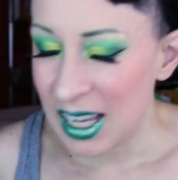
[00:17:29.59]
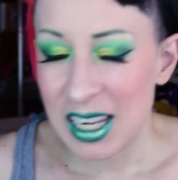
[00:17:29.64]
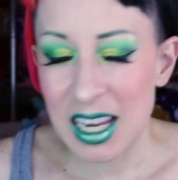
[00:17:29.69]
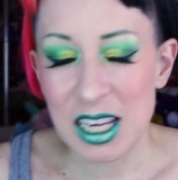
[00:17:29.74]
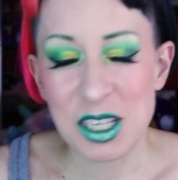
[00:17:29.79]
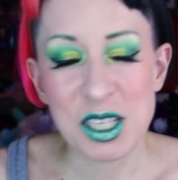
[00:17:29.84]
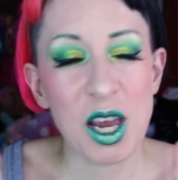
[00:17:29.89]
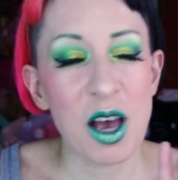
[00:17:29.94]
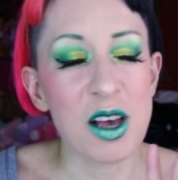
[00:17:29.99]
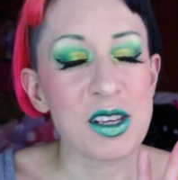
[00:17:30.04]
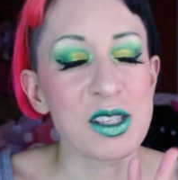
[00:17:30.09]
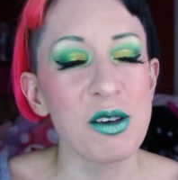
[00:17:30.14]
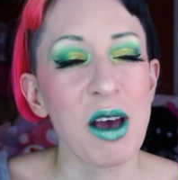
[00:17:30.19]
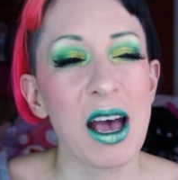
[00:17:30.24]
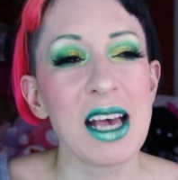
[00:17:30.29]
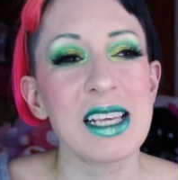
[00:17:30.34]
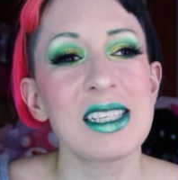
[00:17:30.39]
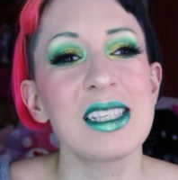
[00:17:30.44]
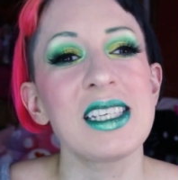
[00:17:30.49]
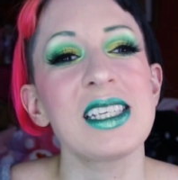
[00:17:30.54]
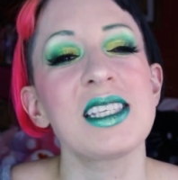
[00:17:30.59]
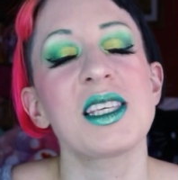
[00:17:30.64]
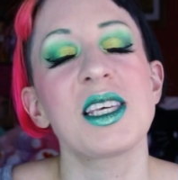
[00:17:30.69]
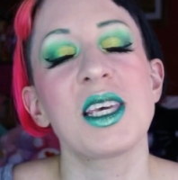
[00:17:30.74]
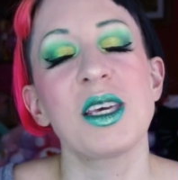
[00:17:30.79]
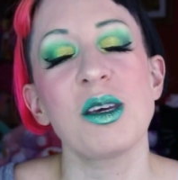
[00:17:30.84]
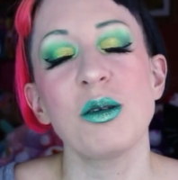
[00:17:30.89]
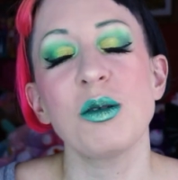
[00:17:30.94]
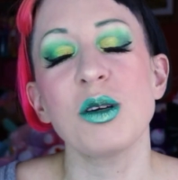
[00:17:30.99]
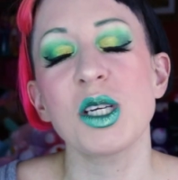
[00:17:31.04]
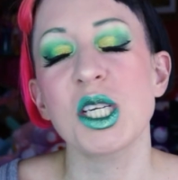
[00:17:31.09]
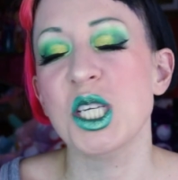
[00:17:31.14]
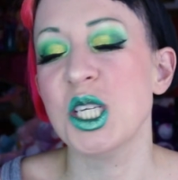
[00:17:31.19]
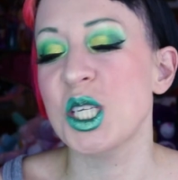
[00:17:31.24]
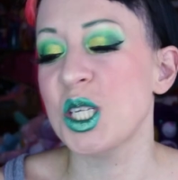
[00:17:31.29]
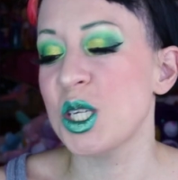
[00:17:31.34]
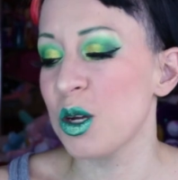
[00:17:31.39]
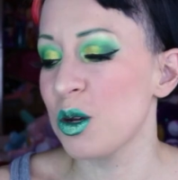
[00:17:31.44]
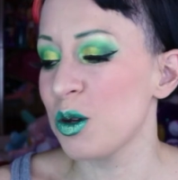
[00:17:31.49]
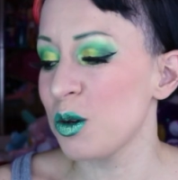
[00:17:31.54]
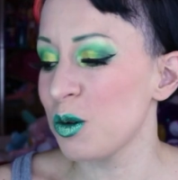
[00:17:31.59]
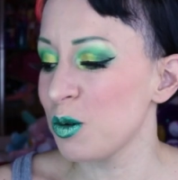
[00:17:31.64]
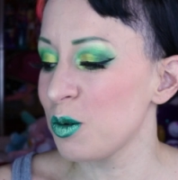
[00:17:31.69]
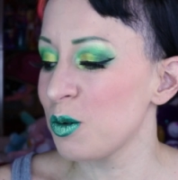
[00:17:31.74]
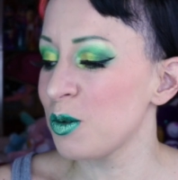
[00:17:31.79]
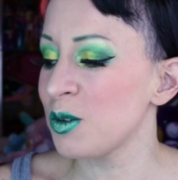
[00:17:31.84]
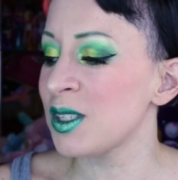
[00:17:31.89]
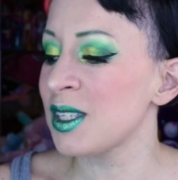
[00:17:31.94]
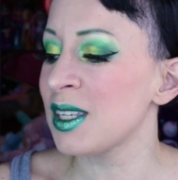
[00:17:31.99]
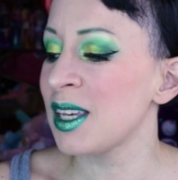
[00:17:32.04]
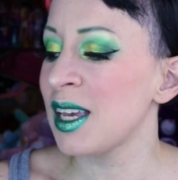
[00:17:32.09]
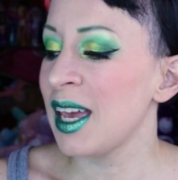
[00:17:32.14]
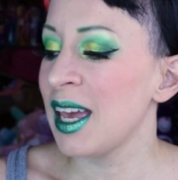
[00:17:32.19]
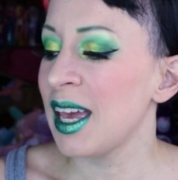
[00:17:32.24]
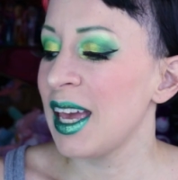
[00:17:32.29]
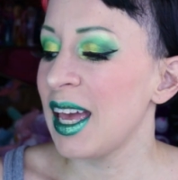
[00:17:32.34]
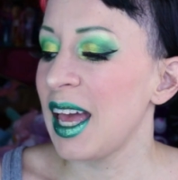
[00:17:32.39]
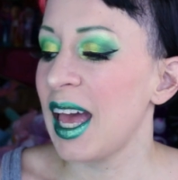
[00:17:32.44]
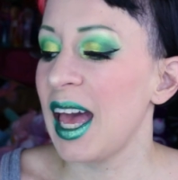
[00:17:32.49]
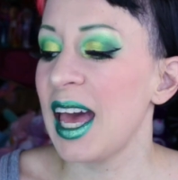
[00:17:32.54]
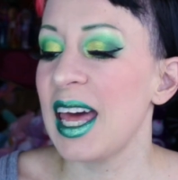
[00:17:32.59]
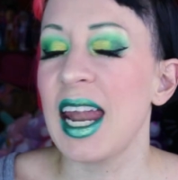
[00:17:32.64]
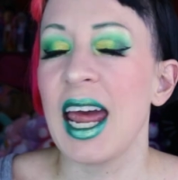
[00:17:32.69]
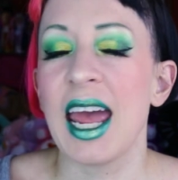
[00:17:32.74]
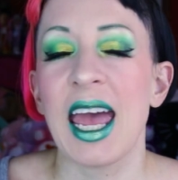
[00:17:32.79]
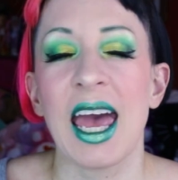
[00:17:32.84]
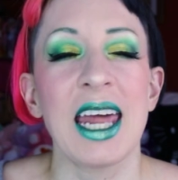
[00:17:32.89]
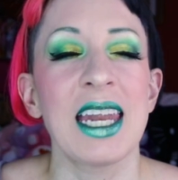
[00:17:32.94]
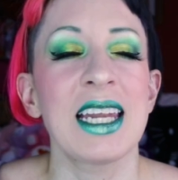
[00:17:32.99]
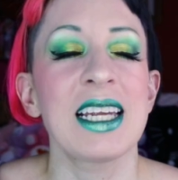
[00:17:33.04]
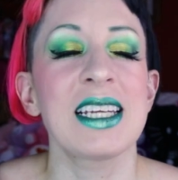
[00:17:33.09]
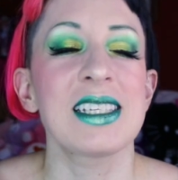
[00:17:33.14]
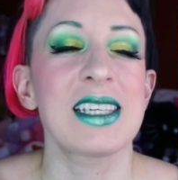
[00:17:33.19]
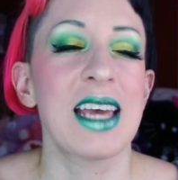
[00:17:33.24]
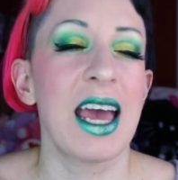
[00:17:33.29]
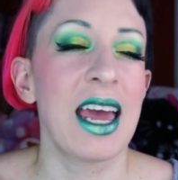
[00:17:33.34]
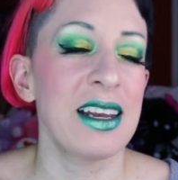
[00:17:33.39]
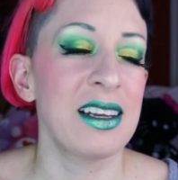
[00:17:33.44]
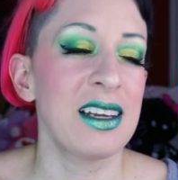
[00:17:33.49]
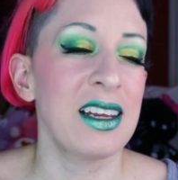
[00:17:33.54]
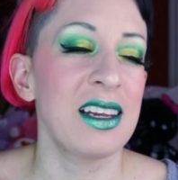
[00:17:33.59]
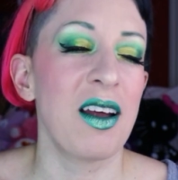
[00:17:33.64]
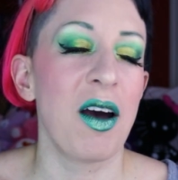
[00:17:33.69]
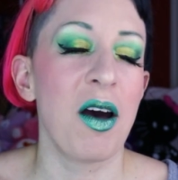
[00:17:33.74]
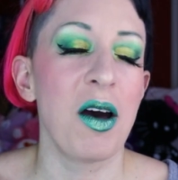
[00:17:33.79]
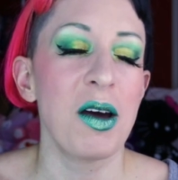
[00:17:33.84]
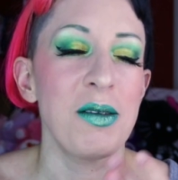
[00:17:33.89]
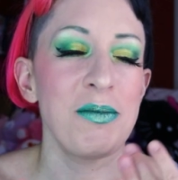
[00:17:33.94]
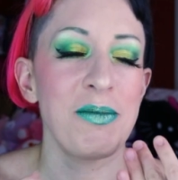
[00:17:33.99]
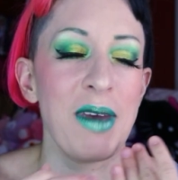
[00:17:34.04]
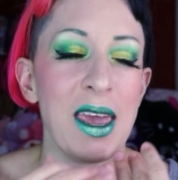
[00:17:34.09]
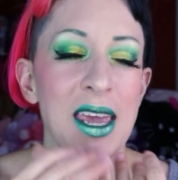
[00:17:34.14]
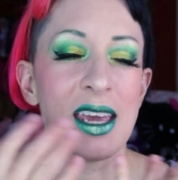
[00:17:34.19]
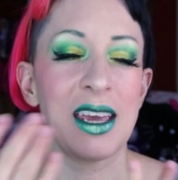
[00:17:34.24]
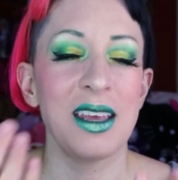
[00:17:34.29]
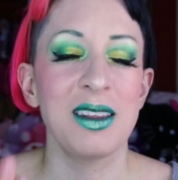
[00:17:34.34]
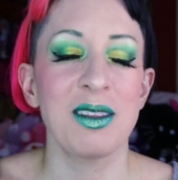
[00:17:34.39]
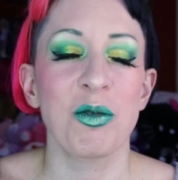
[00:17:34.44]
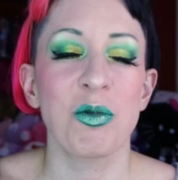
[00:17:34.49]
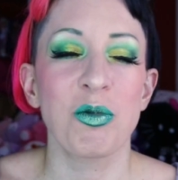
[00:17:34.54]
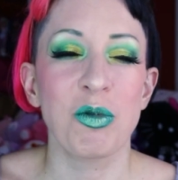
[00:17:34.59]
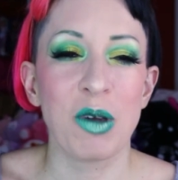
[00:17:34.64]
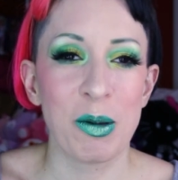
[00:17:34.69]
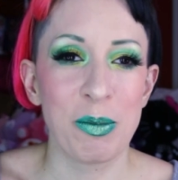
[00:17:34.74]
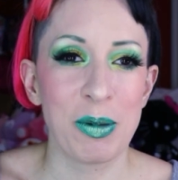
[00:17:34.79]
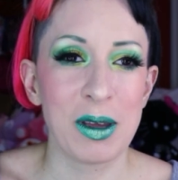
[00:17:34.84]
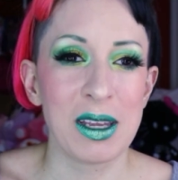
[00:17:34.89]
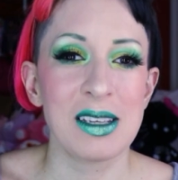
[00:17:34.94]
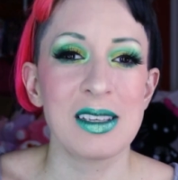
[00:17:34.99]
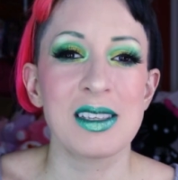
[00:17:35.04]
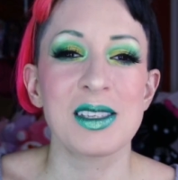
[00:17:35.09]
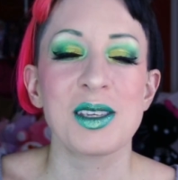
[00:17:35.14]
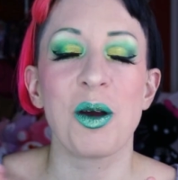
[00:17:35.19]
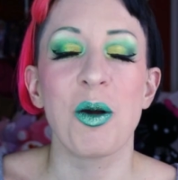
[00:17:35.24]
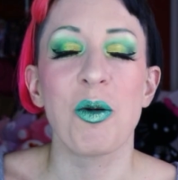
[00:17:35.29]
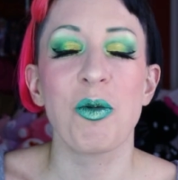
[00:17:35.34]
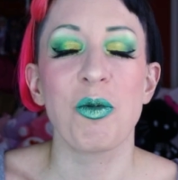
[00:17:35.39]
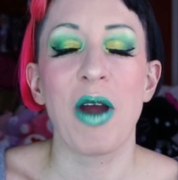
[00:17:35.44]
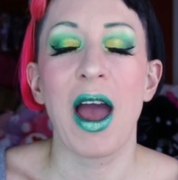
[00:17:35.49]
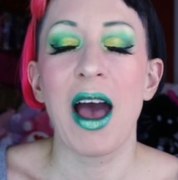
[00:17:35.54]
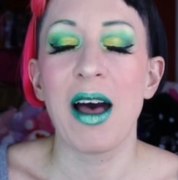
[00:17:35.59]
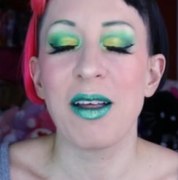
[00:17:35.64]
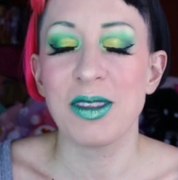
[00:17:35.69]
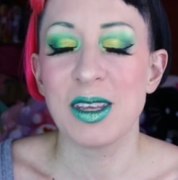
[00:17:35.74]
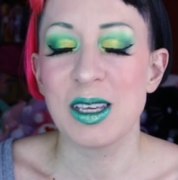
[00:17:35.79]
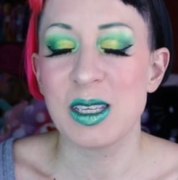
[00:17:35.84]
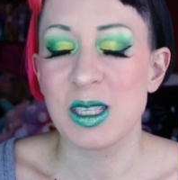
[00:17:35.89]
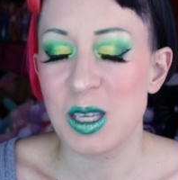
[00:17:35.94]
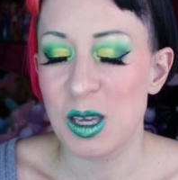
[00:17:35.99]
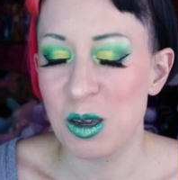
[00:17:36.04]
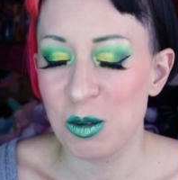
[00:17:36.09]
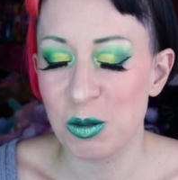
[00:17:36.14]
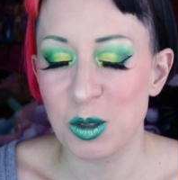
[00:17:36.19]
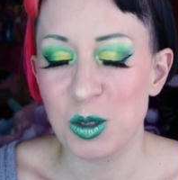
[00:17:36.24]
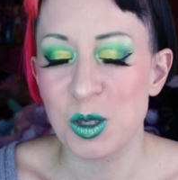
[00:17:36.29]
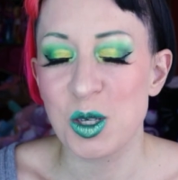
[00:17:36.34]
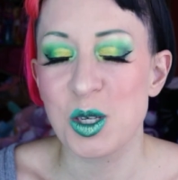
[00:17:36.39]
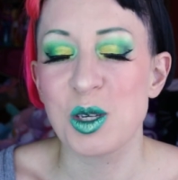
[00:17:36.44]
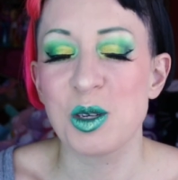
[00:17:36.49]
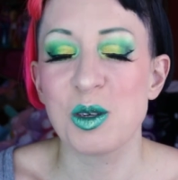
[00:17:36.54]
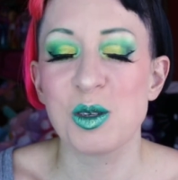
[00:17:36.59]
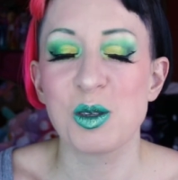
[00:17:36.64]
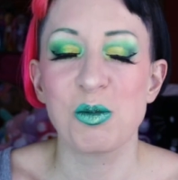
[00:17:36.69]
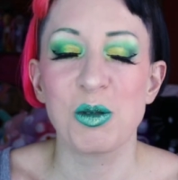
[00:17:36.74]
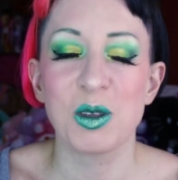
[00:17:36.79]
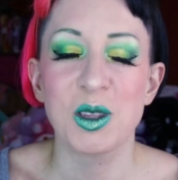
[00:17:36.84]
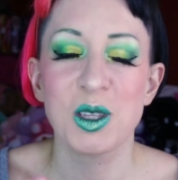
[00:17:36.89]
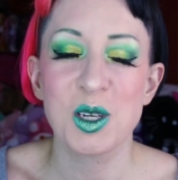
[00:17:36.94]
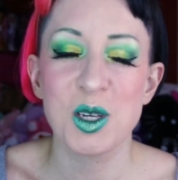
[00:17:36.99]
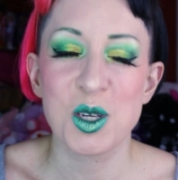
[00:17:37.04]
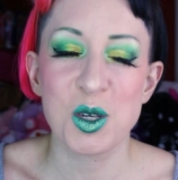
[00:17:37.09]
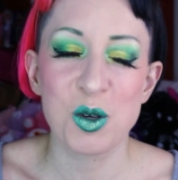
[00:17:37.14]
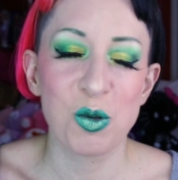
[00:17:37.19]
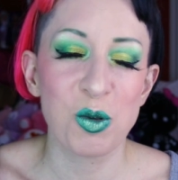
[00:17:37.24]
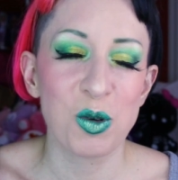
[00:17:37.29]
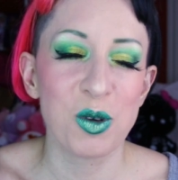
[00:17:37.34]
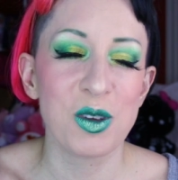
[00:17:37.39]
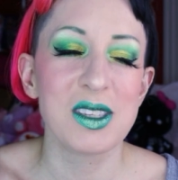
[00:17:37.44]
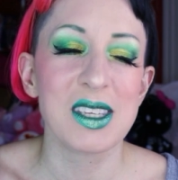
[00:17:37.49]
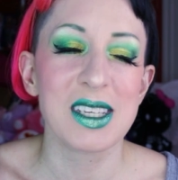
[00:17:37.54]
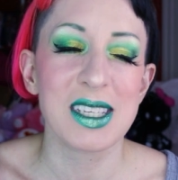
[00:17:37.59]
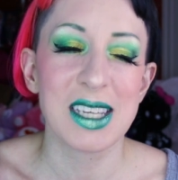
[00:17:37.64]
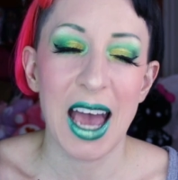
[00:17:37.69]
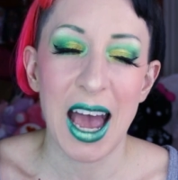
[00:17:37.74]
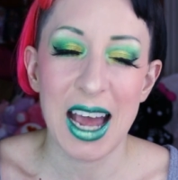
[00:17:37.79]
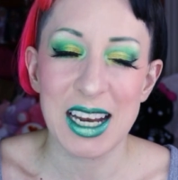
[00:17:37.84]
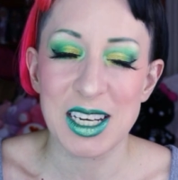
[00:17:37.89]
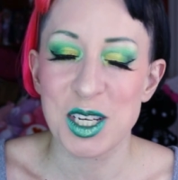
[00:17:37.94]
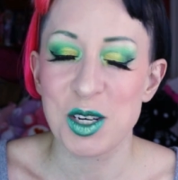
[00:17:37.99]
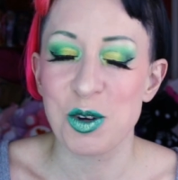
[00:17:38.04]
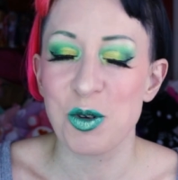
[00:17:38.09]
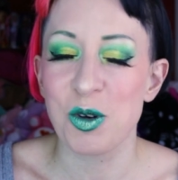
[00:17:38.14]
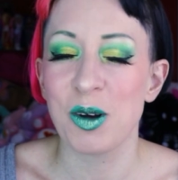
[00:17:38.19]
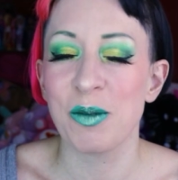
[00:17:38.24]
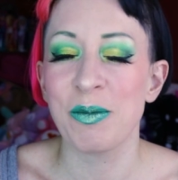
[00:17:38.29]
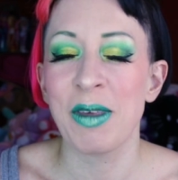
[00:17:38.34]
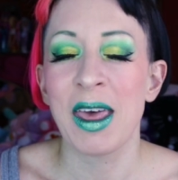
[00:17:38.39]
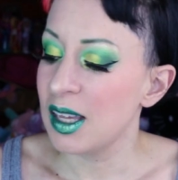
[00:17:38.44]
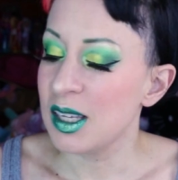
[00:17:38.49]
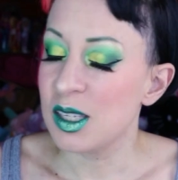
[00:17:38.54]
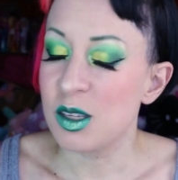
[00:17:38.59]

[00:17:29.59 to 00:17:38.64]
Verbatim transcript: Now she also has these cute shoes and I had intended on making the ribbons around these cute little shoes with the jewels attached to them.